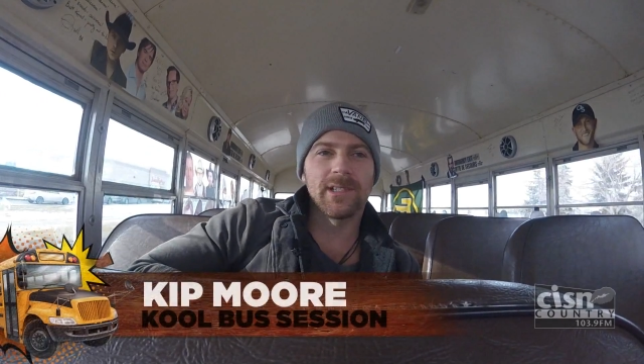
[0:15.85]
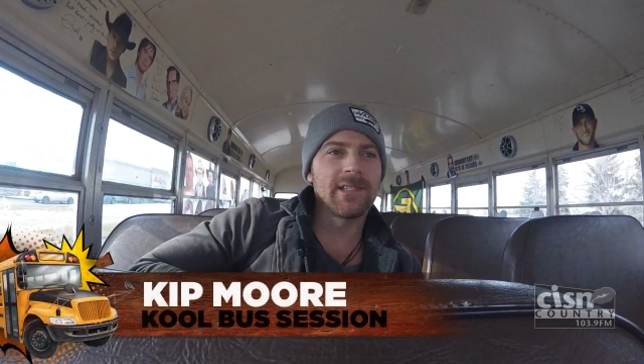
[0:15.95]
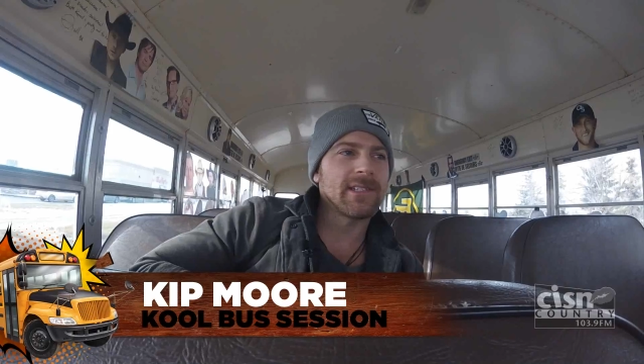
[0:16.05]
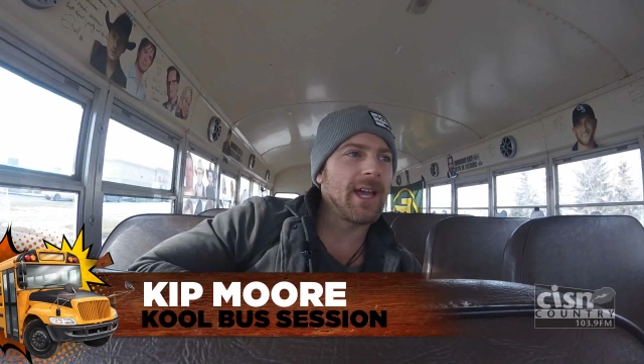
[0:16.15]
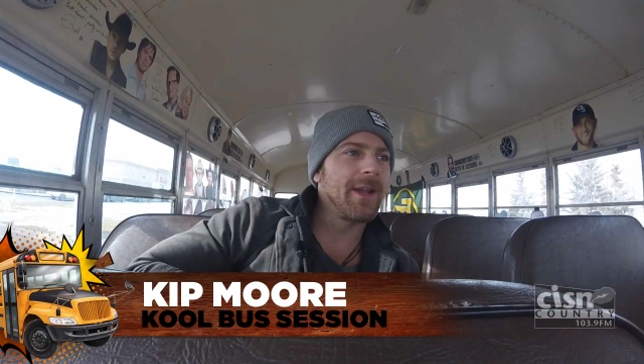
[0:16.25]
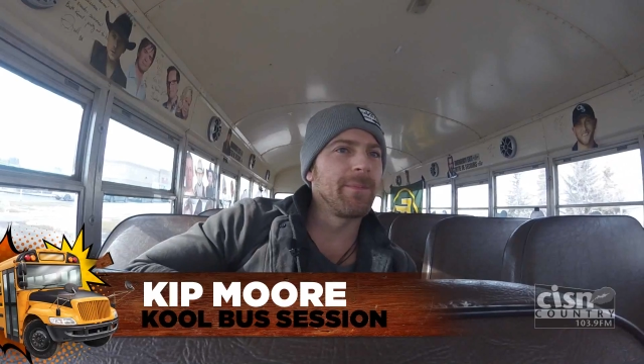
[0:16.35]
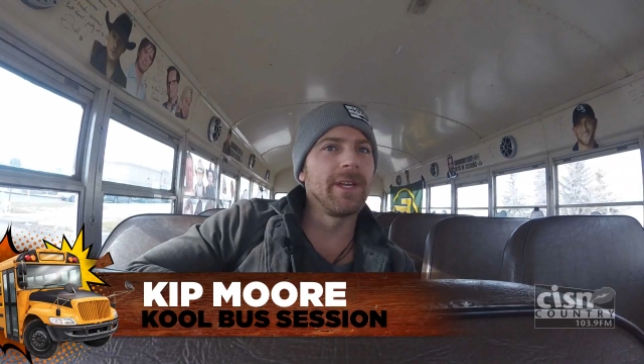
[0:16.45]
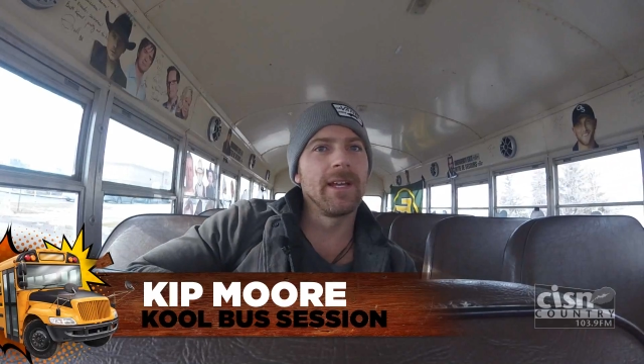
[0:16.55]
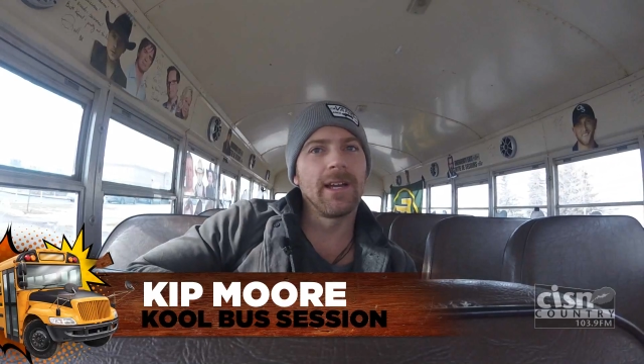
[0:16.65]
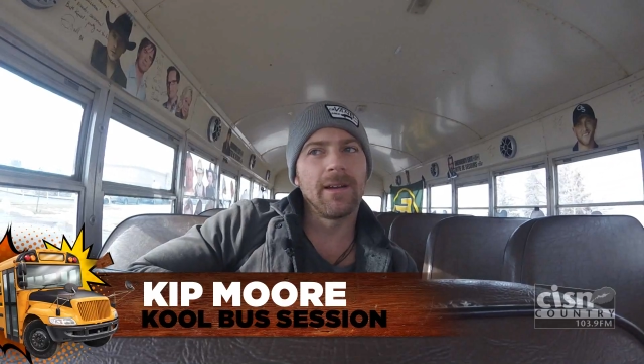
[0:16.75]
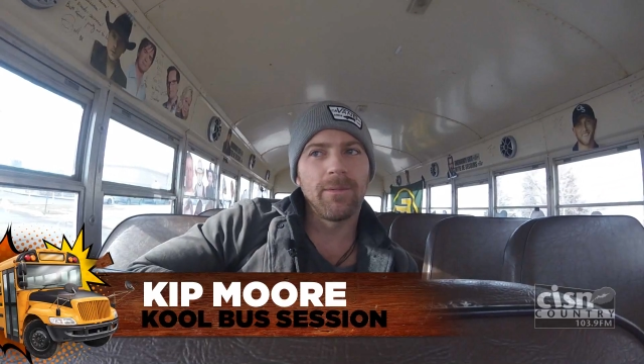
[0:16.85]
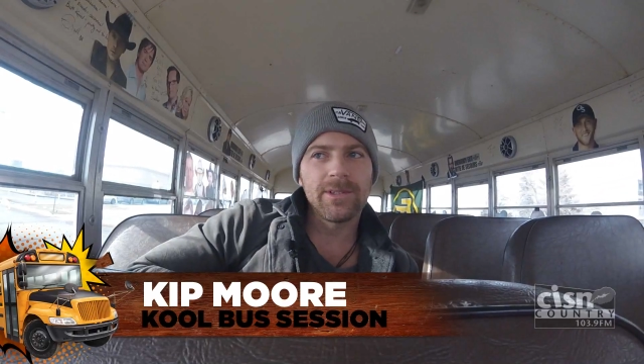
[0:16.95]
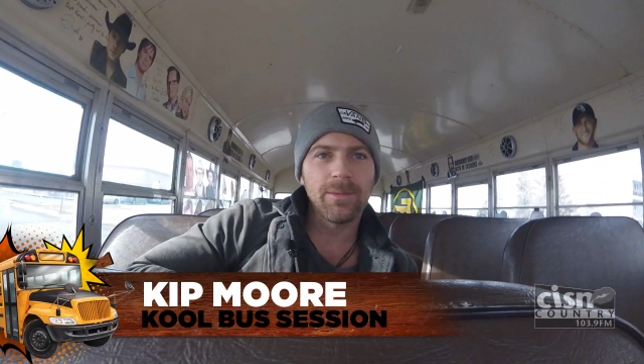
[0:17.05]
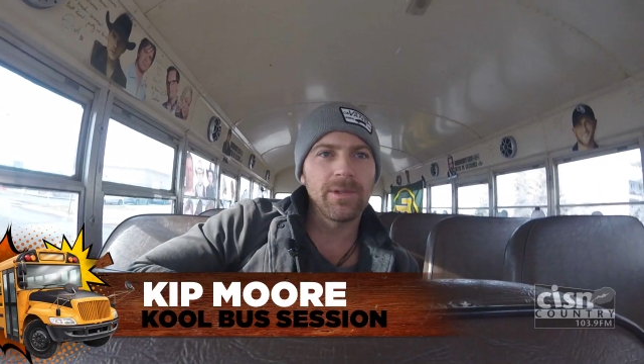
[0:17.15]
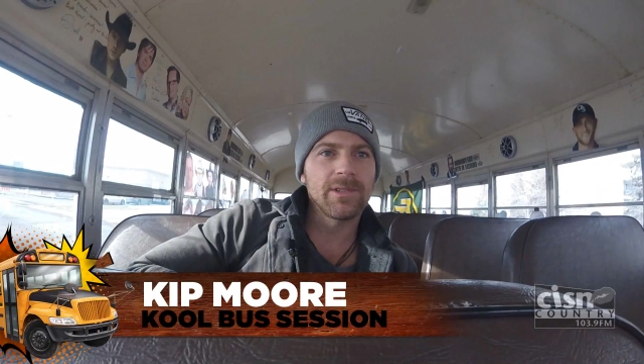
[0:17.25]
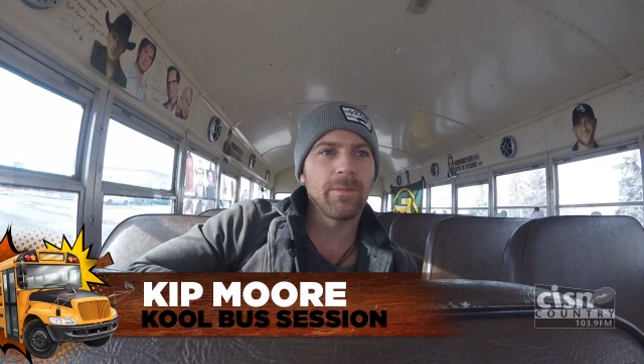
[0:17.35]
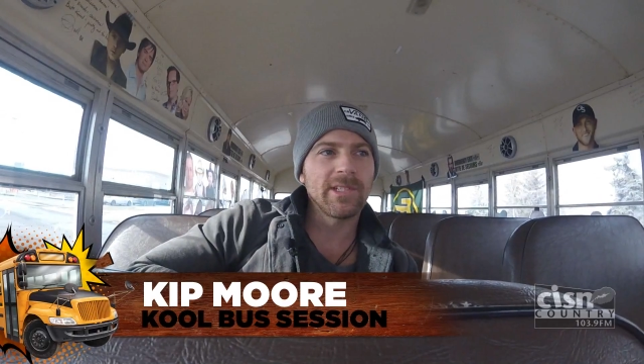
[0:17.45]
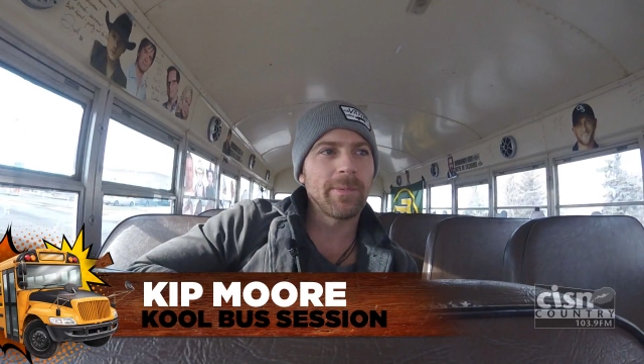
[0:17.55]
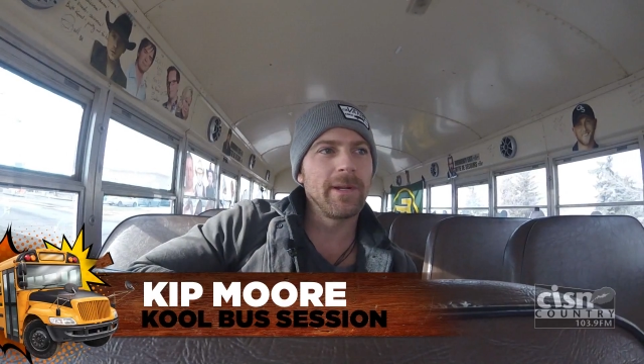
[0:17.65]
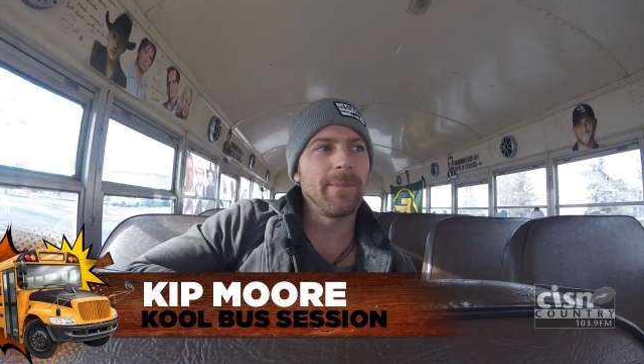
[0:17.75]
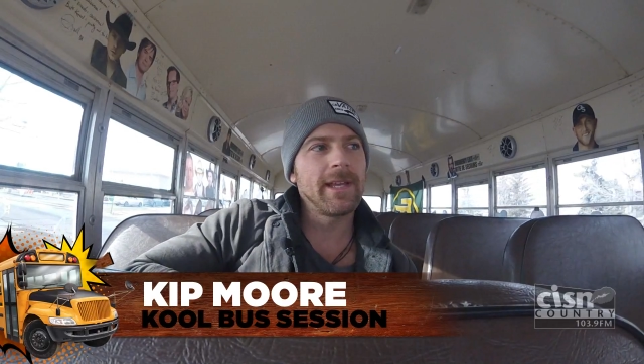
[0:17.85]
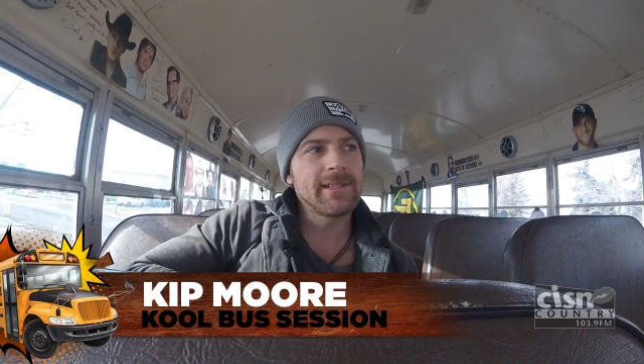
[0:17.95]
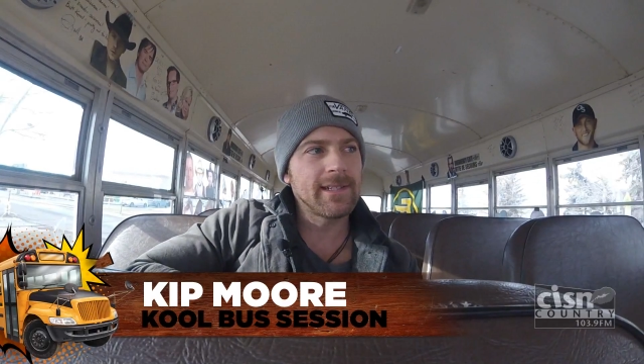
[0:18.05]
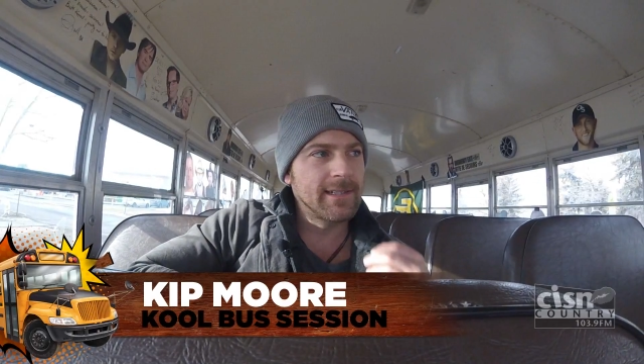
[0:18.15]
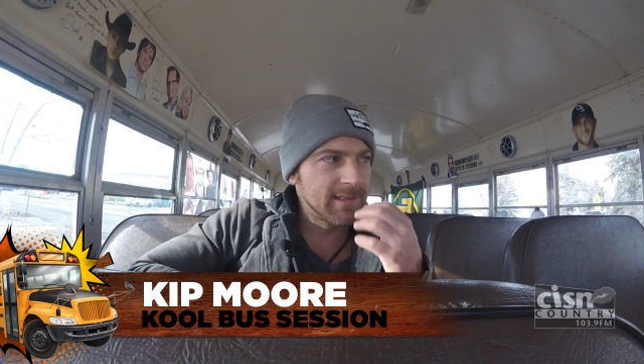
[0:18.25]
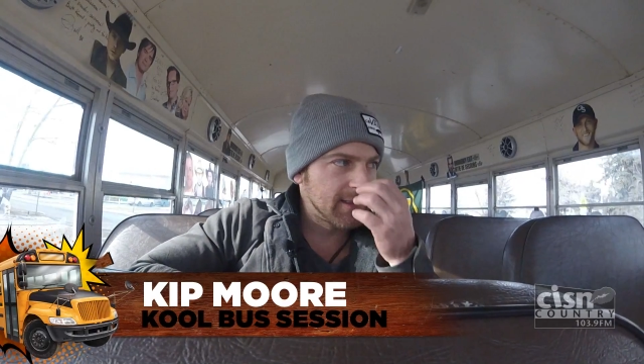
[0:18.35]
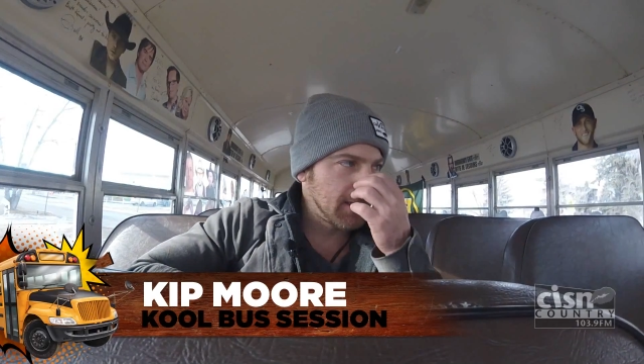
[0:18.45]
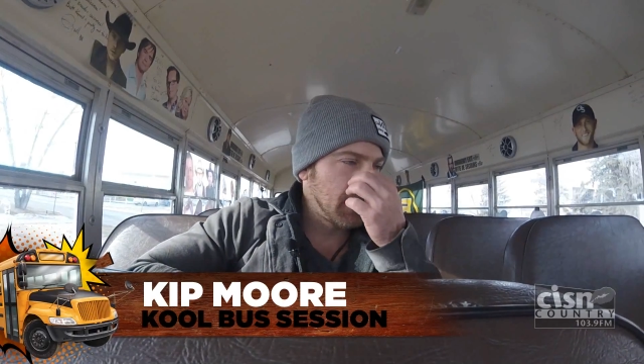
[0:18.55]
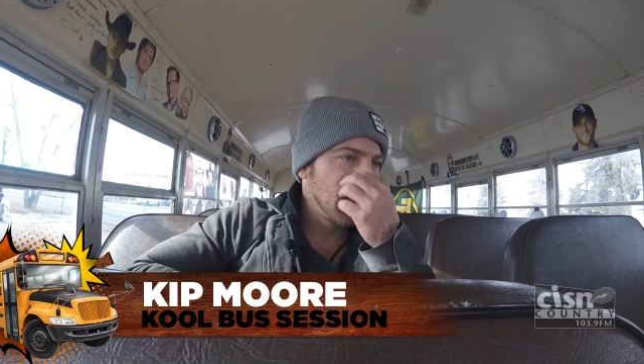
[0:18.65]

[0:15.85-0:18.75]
and it's kind of been uh, what's what's what's been amazing is